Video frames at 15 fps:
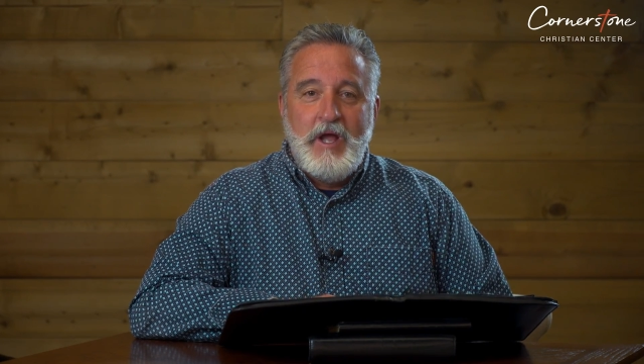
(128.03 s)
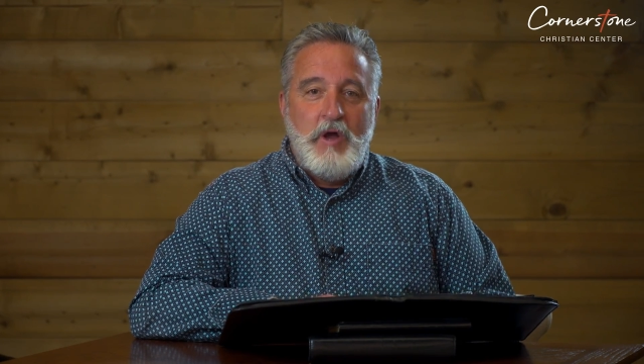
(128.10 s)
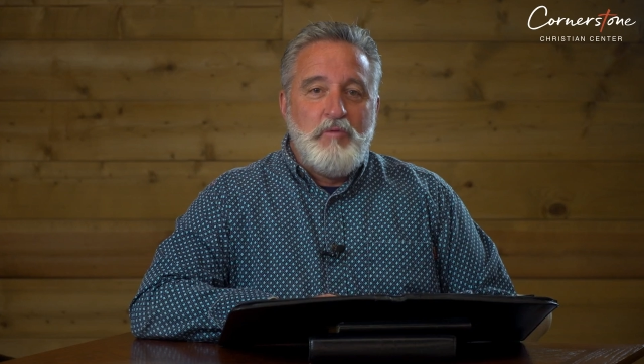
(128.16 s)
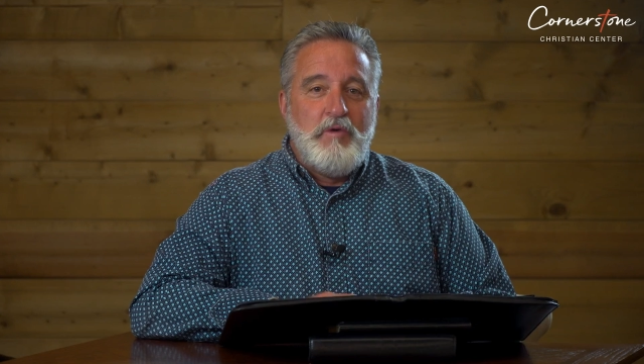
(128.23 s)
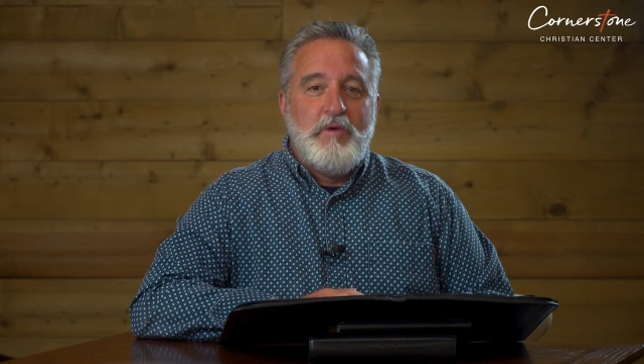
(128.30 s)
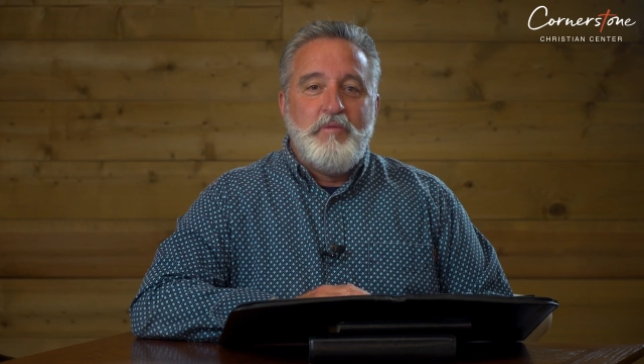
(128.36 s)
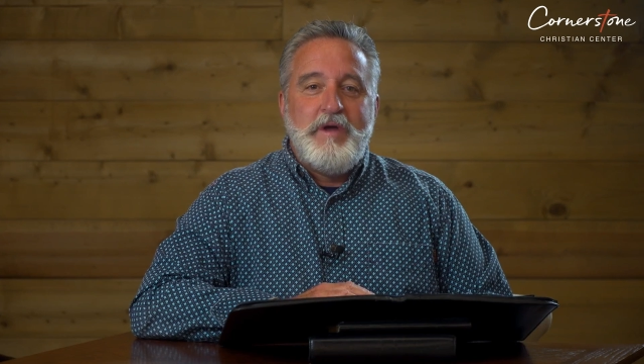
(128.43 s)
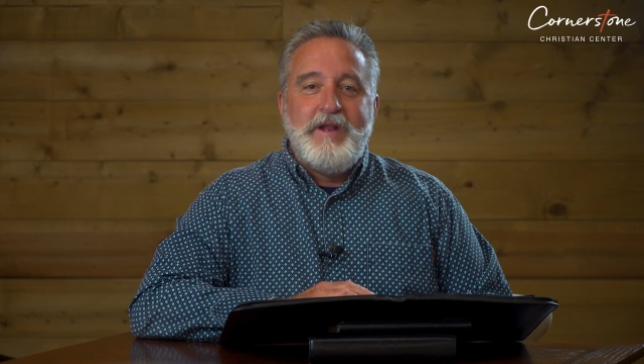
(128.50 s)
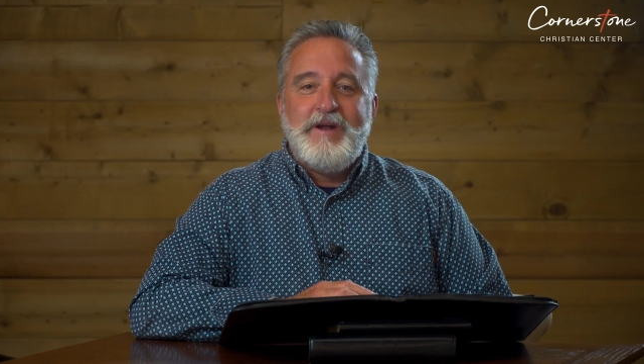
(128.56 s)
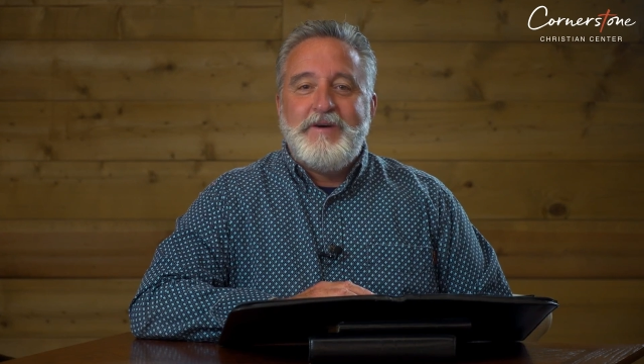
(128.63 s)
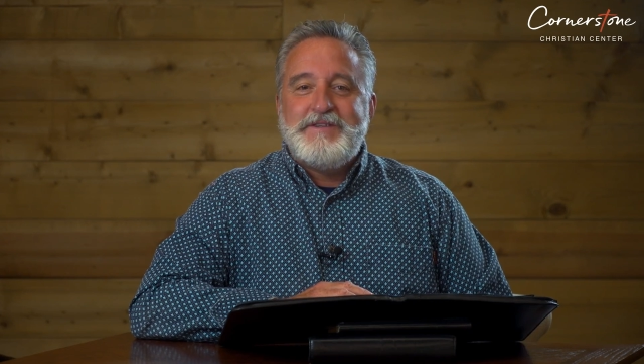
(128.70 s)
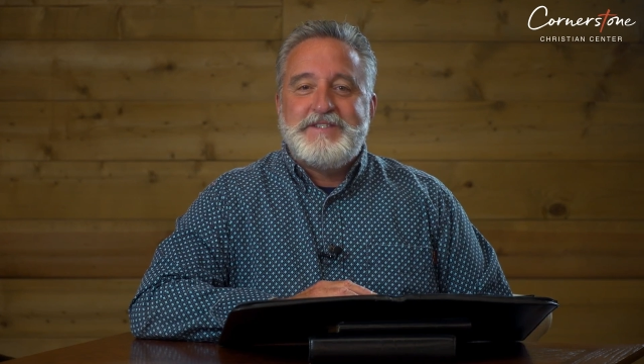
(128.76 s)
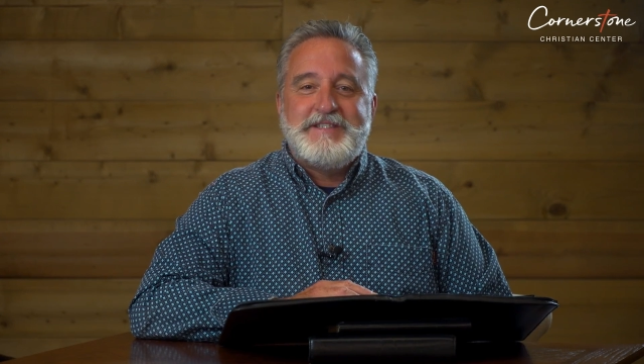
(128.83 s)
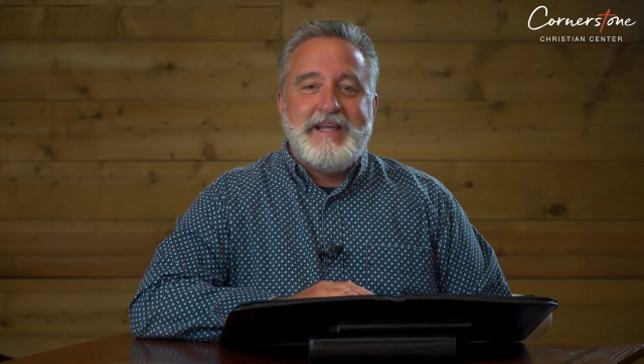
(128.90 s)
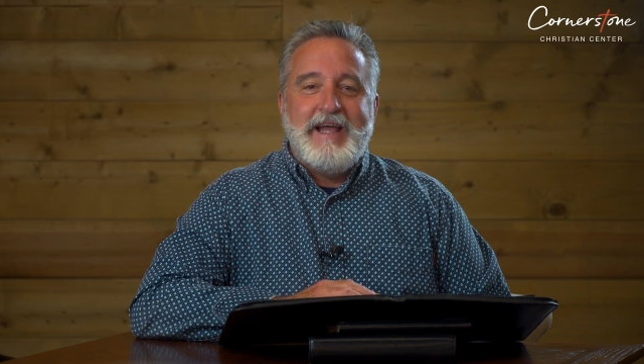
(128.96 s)
when we
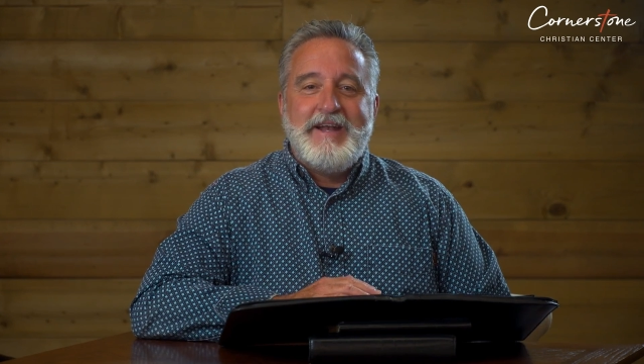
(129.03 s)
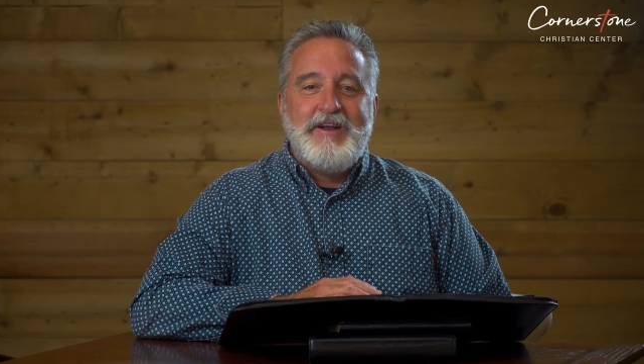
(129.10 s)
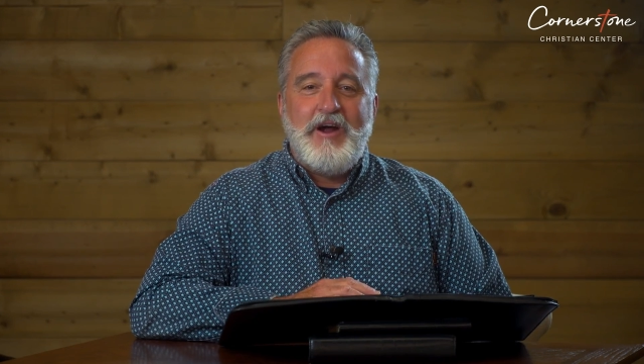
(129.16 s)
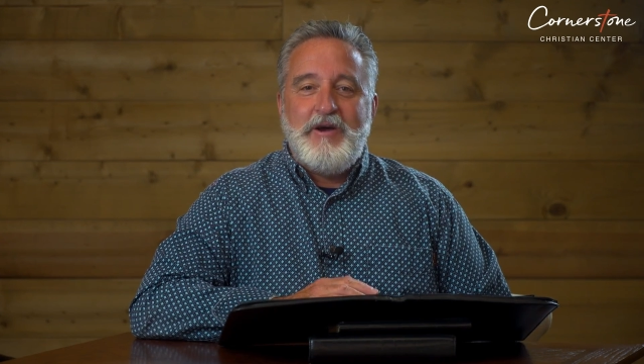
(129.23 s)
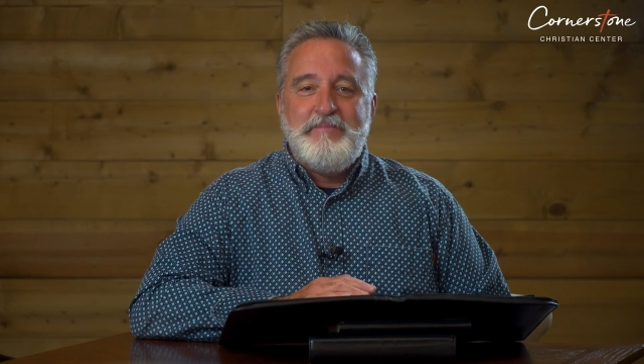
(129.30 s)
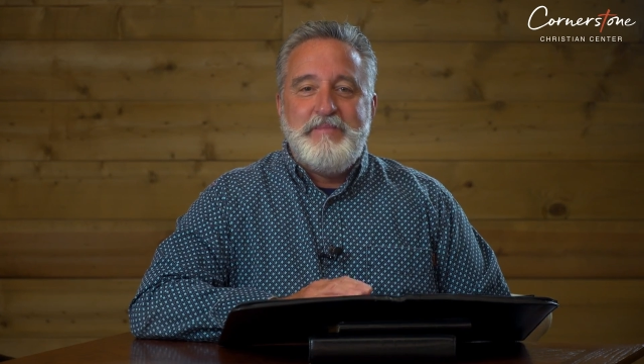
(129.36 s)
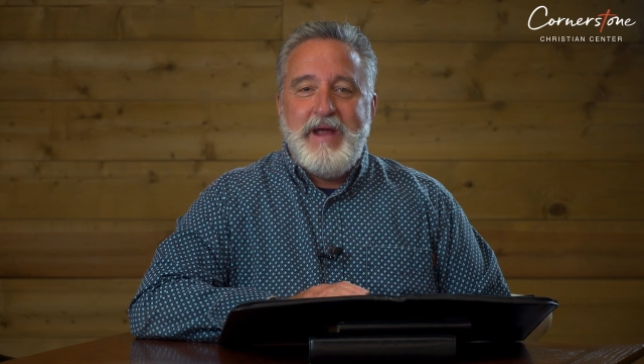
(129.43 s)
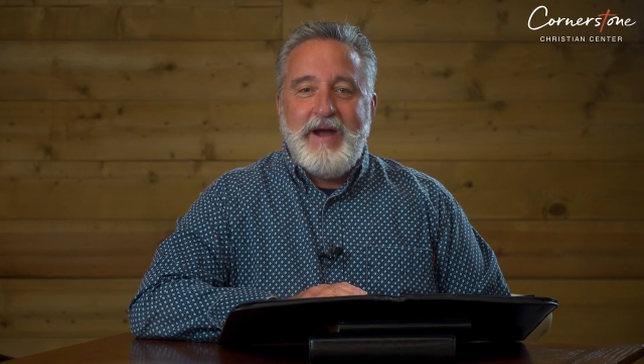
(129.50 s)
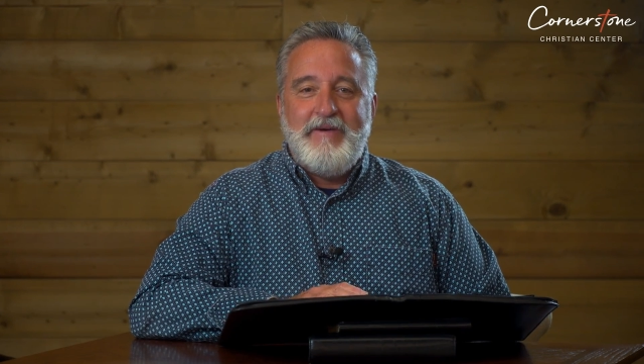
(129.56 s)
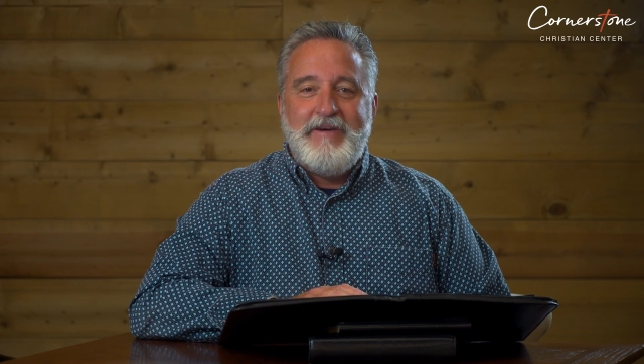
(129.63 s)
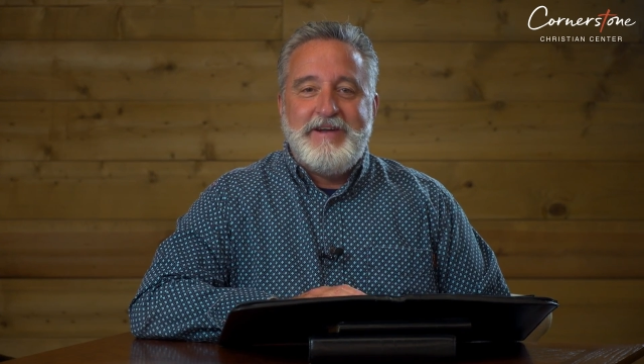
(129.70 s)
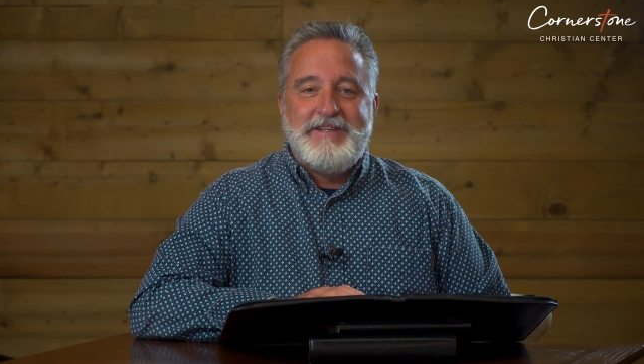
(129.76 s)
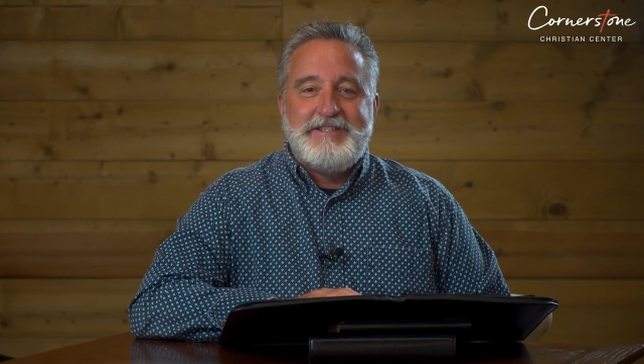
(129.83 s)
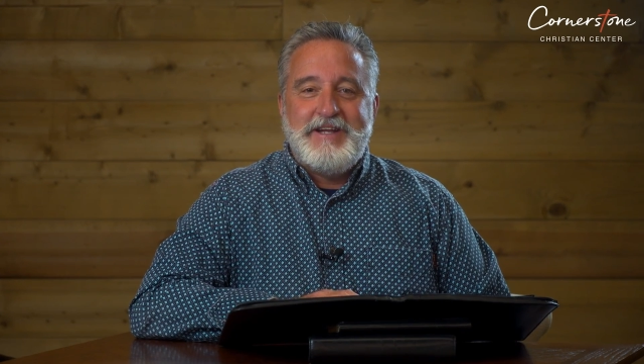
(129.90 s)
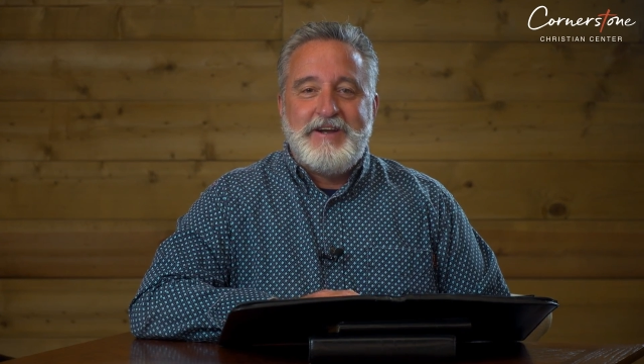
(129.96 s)
don't send our
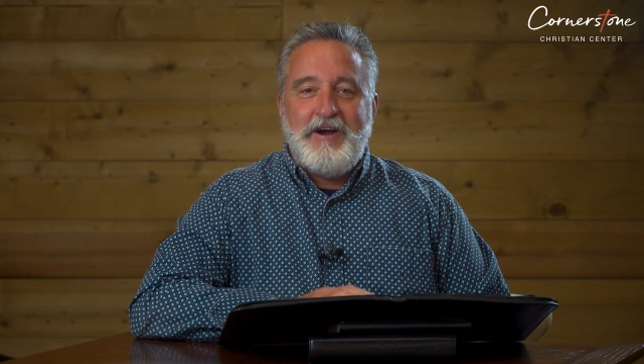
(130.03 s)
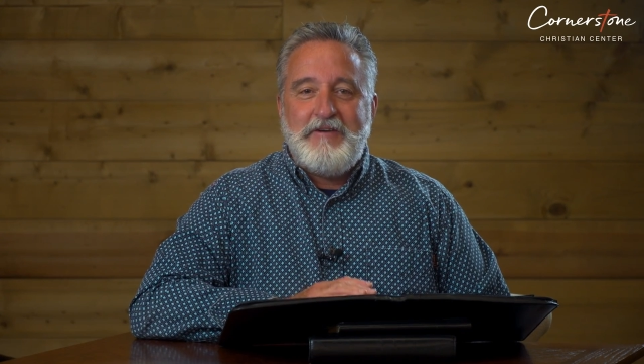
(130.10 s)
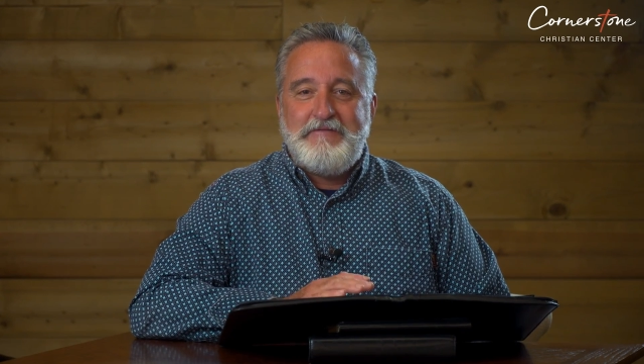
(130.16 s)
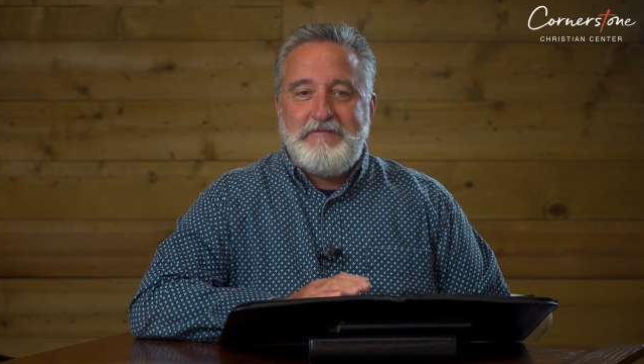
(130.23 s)
marriage and our